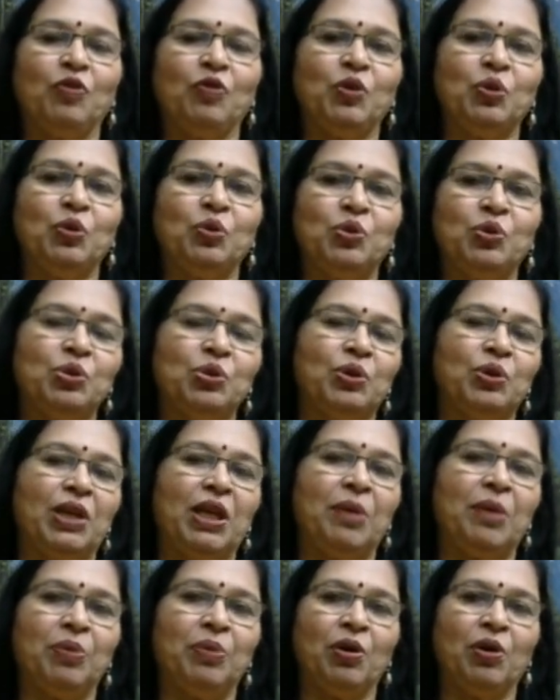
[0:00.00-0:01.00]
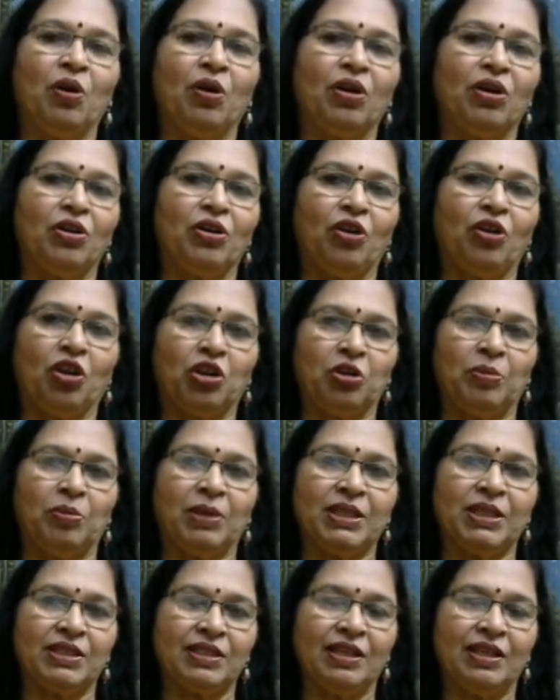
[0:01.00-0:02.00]
you to keep your
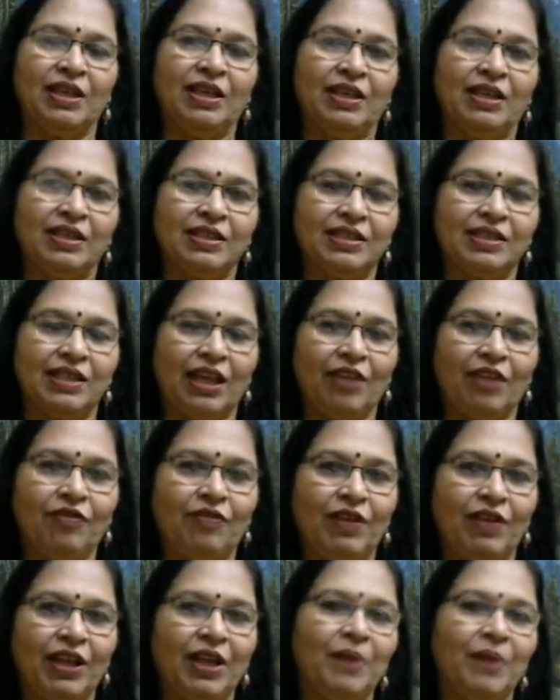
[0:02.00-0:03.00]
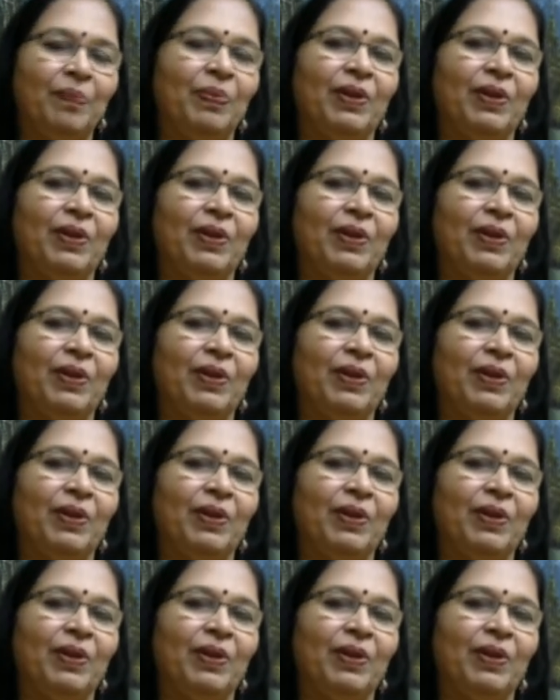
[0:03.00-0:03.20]
documents safely.